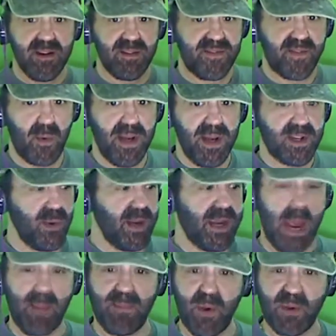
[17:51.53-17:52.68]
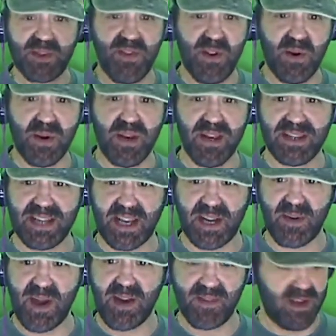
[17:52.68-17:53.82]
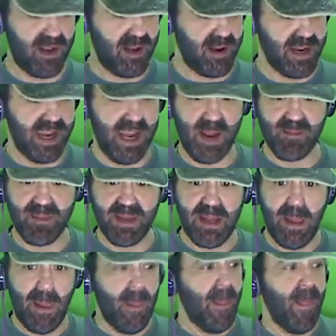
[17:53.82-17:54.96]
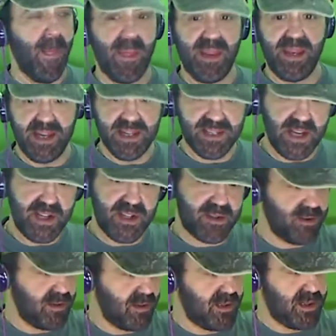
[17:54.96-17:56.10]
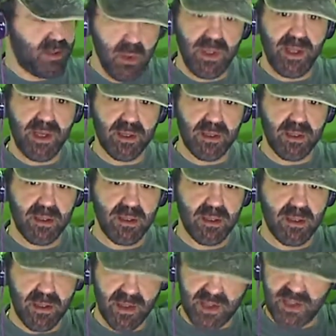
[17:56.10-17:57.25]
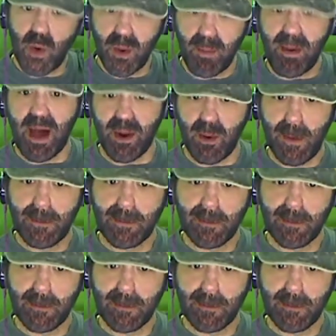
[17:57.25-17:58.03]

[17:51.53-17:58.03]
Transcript: To recap, those of you who are sticking around for the long game, it is a 2-liter soda bottle.